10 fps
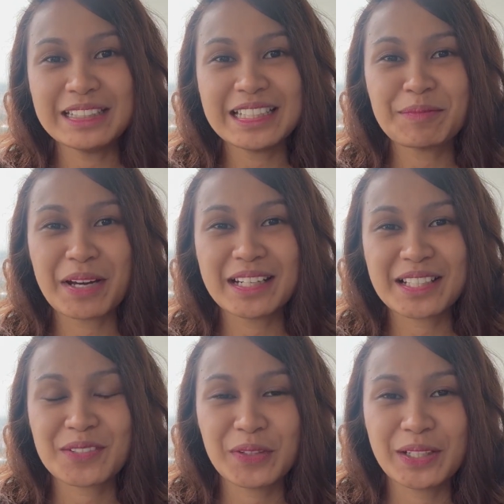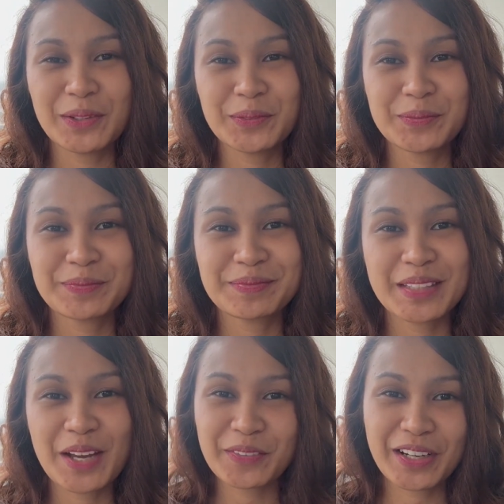in my next video.
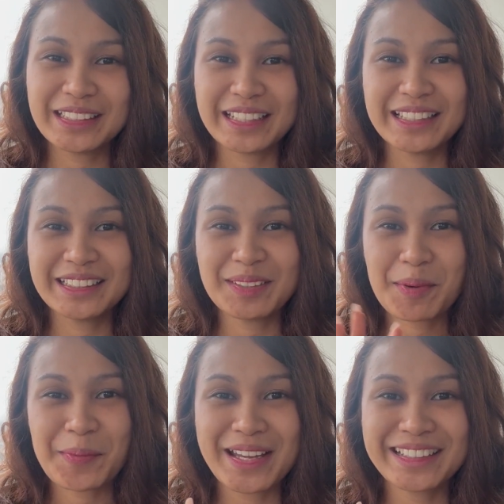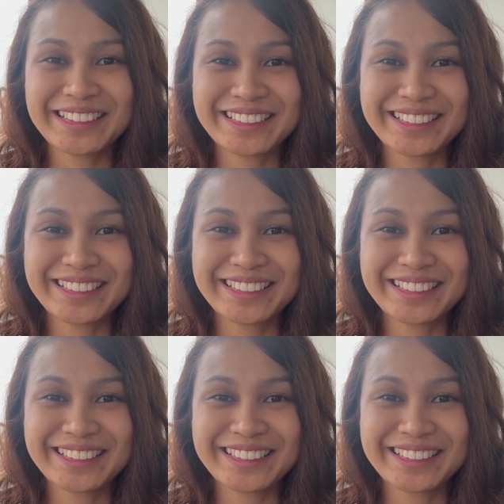Have a great day. Bye bye.